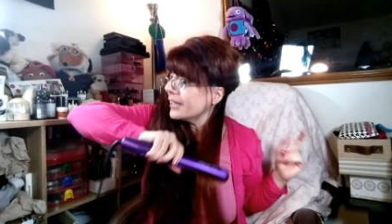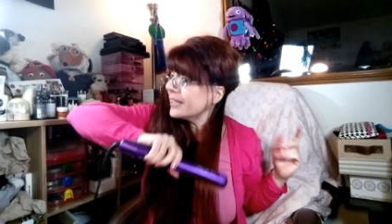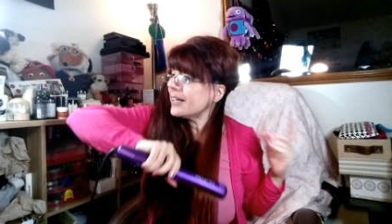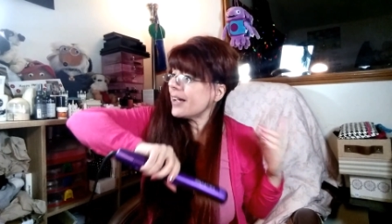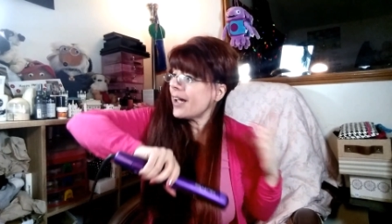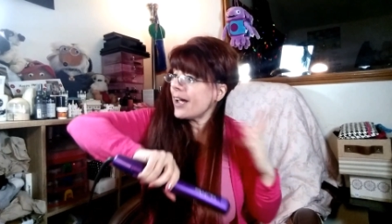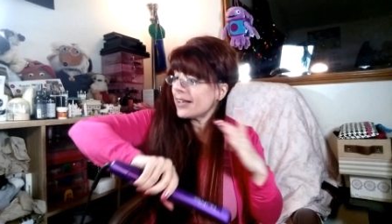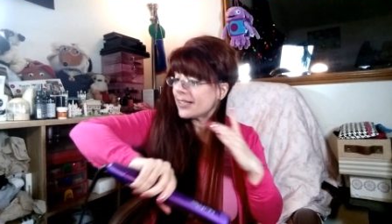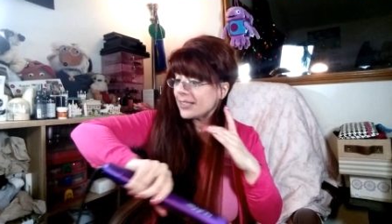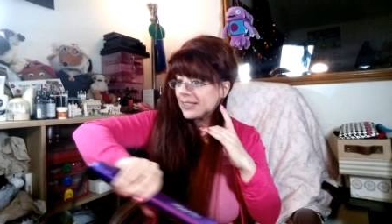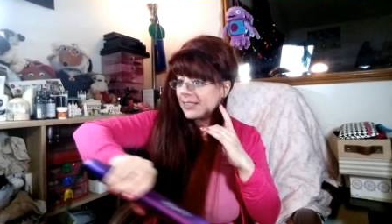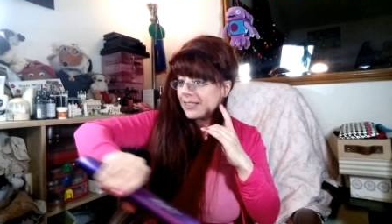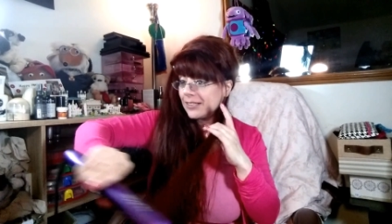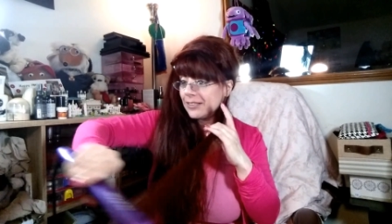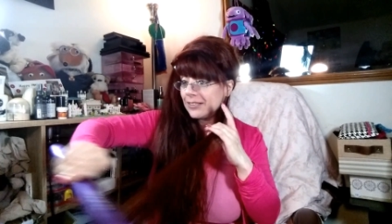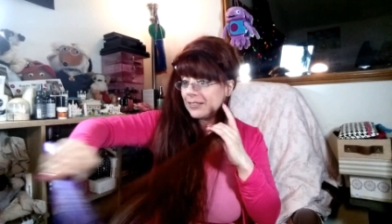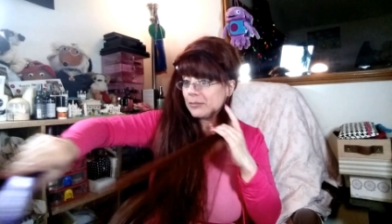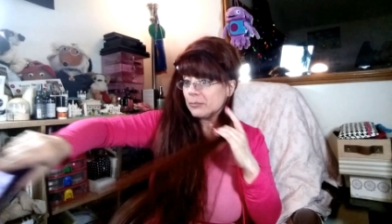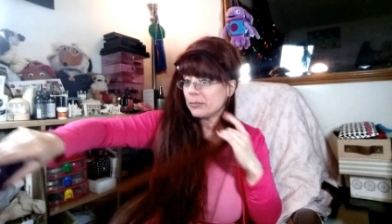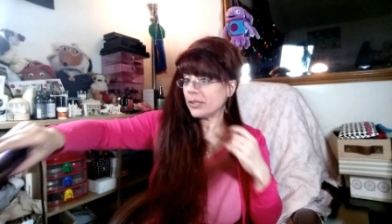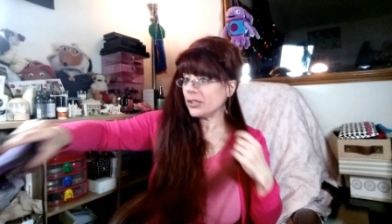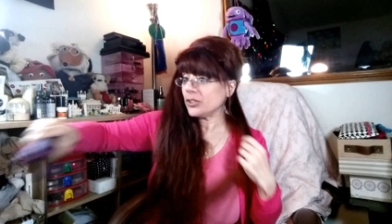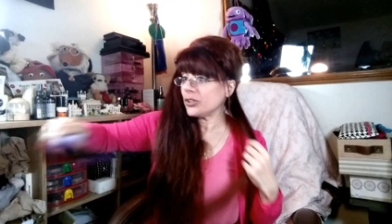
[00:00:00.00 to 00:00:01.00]
Yes,
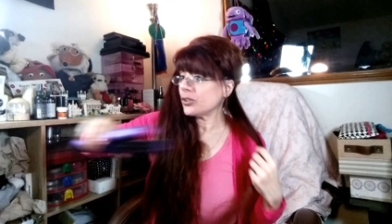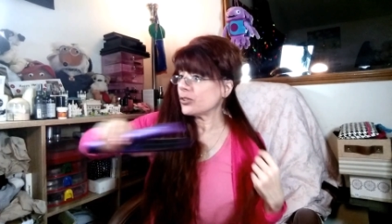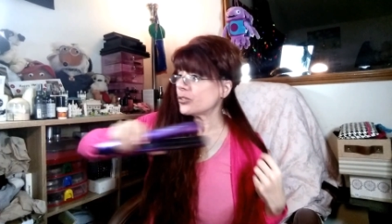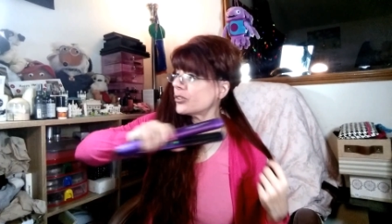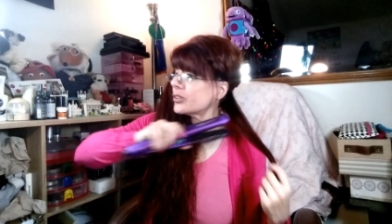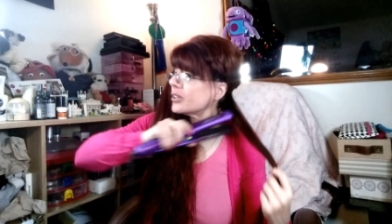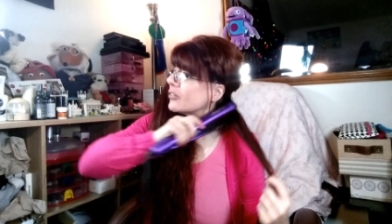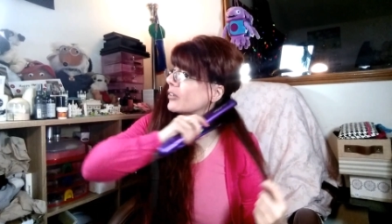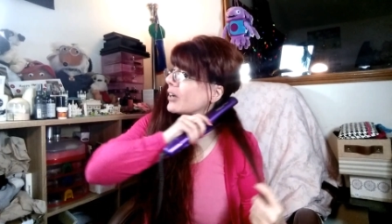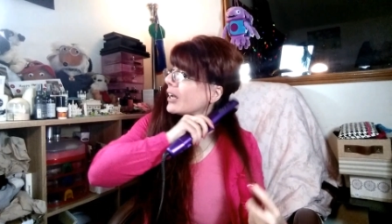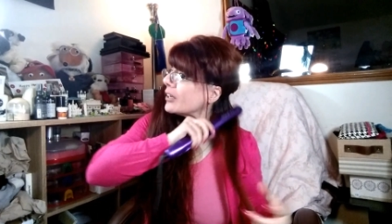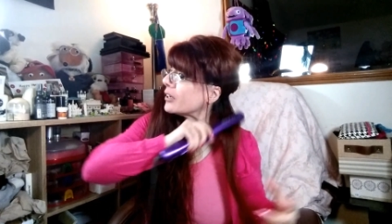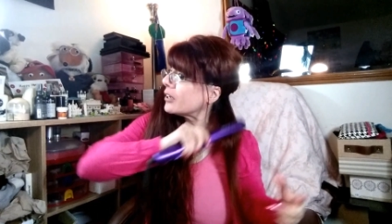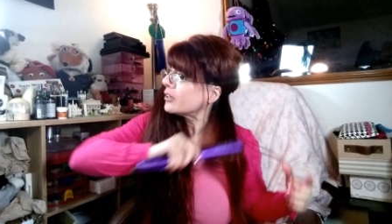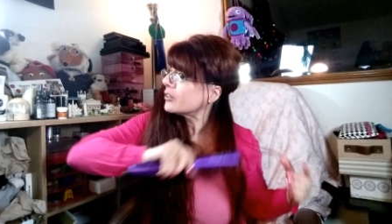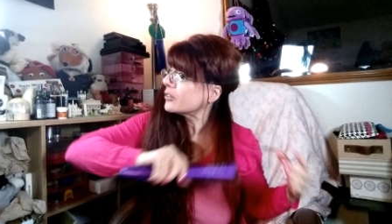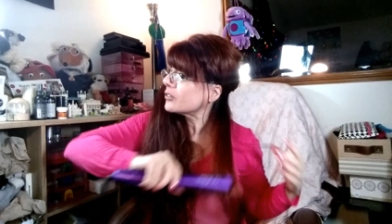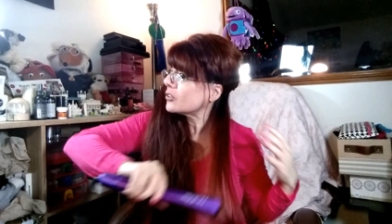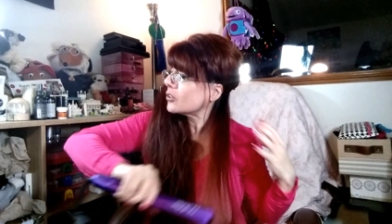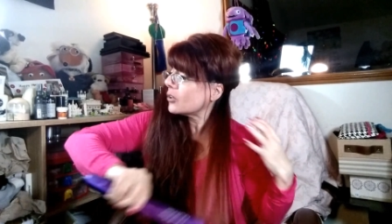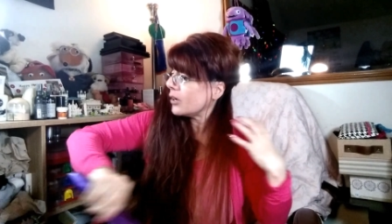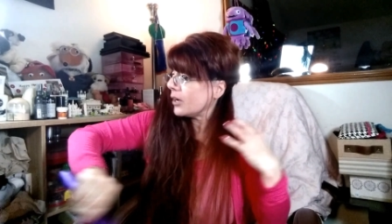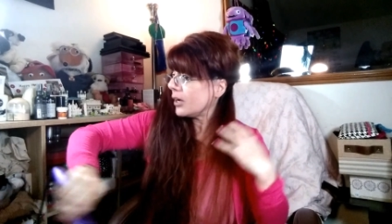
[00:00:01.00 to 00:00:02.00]
my children are
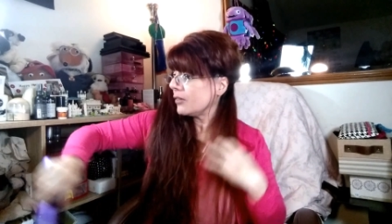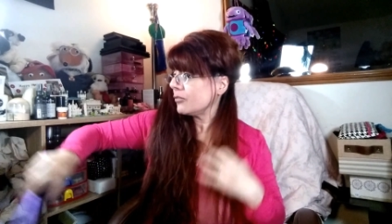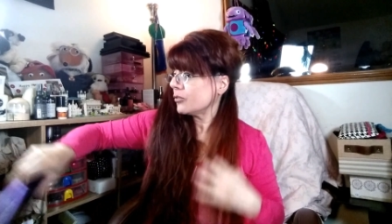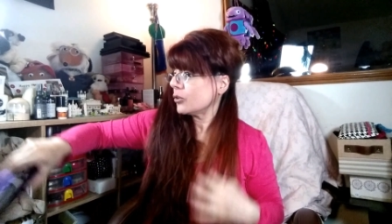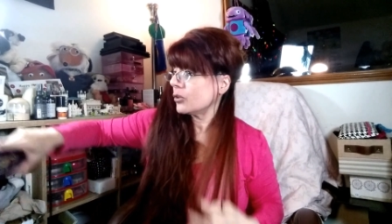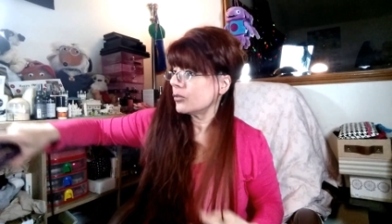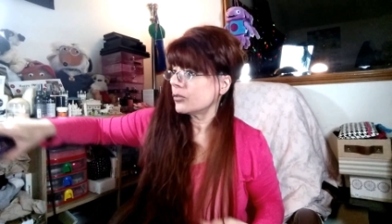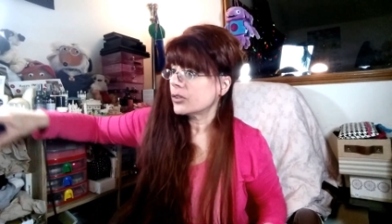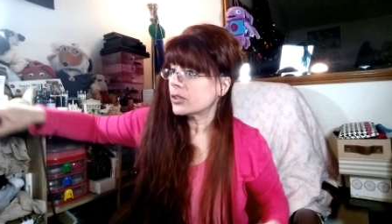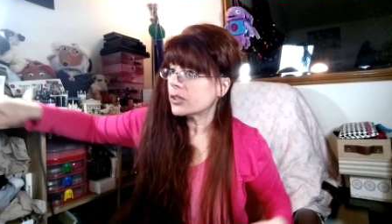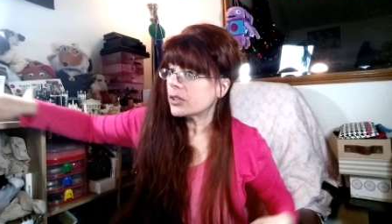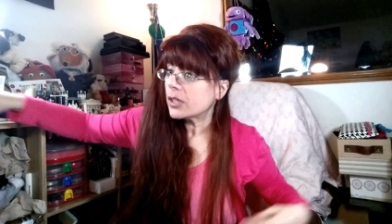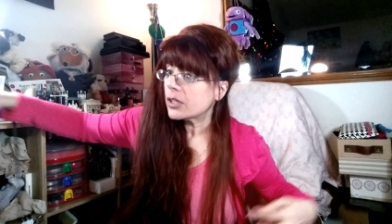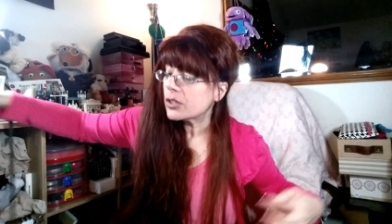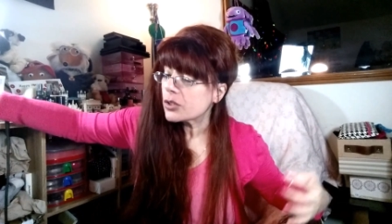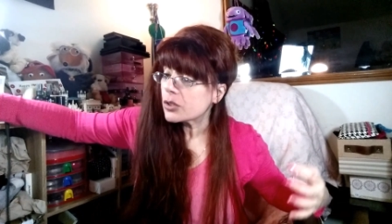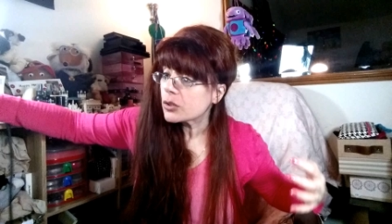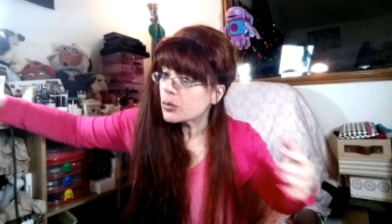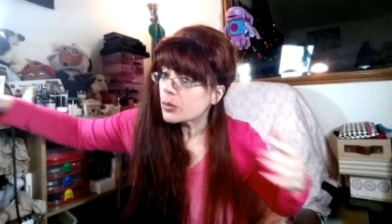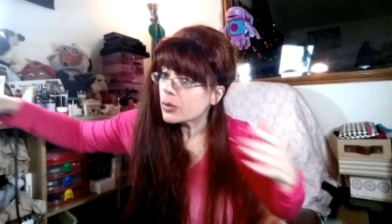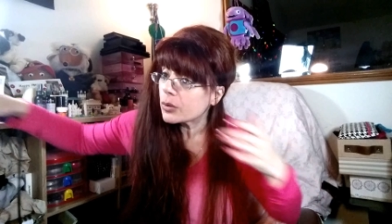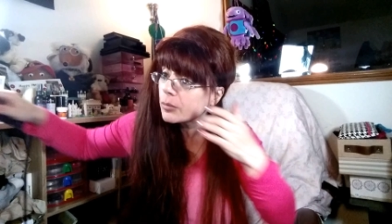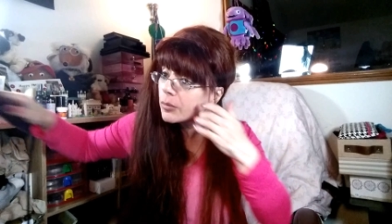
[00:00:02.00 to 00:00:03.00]
adults, so I have
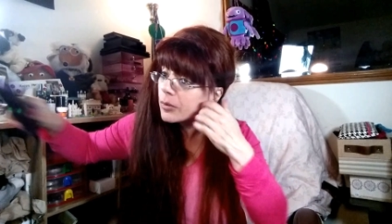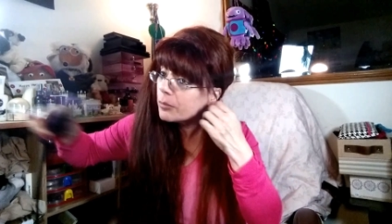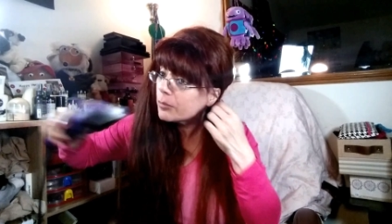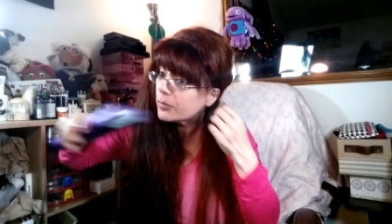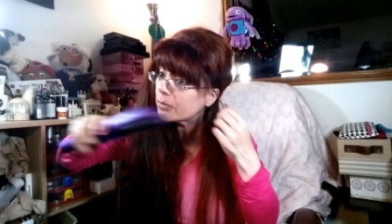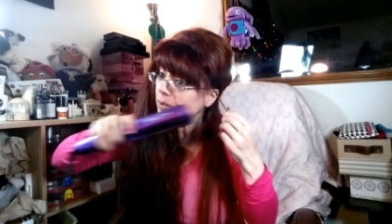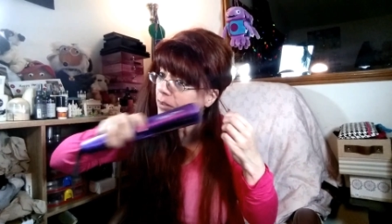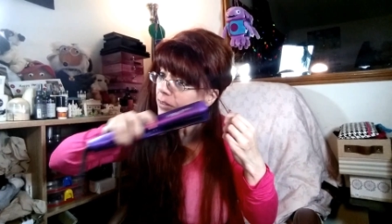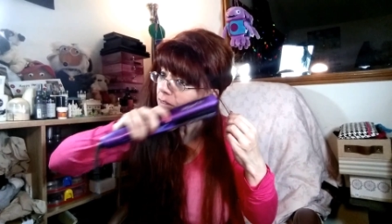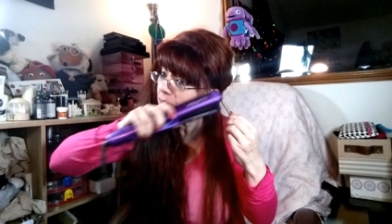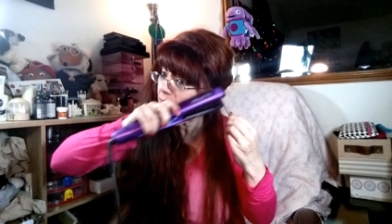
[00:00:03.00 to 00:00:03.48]
conversations with them that